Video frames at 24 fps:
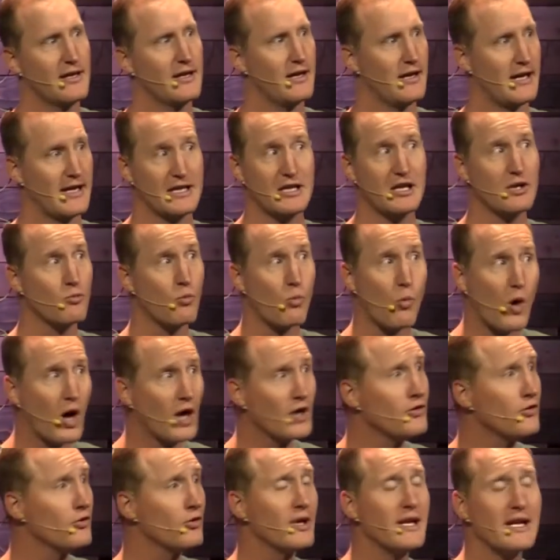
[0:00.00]
You can
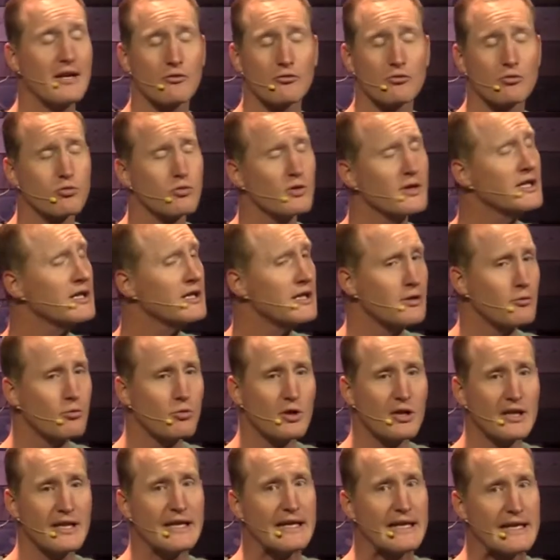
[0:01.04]
wander in really,
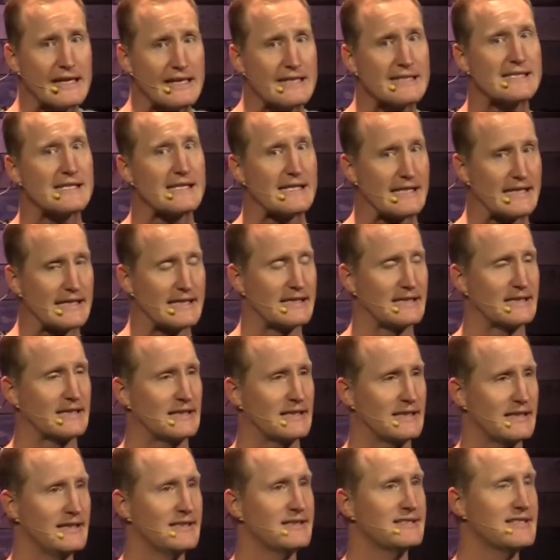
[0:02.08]
really easy
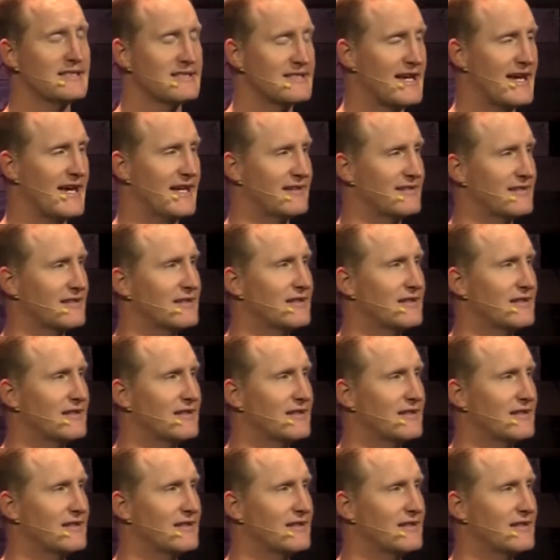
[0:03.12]
into debt.